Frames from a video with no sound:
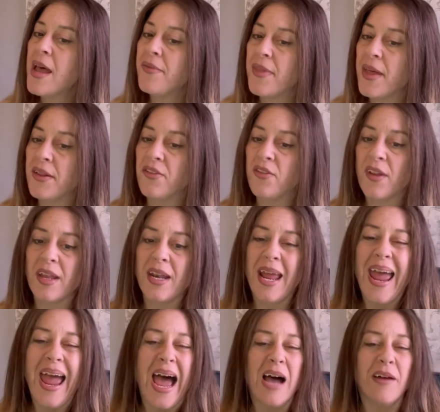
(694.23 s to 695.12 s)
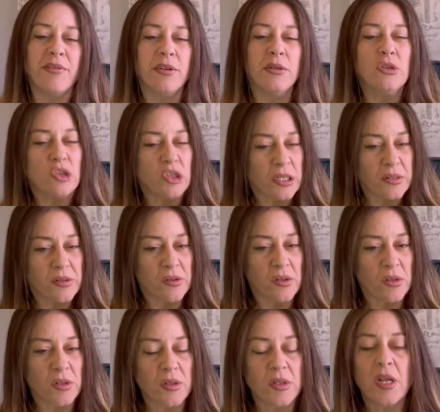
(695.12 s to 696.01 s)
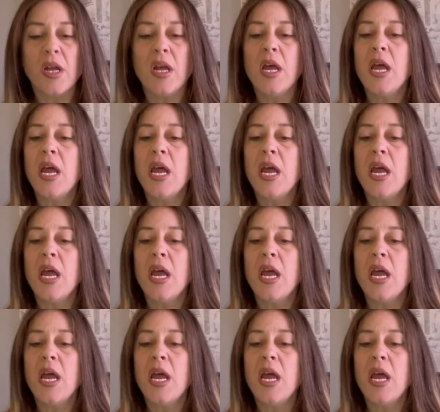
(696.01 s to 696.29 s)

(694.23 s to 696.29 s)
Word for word: that's gonna have you chiseled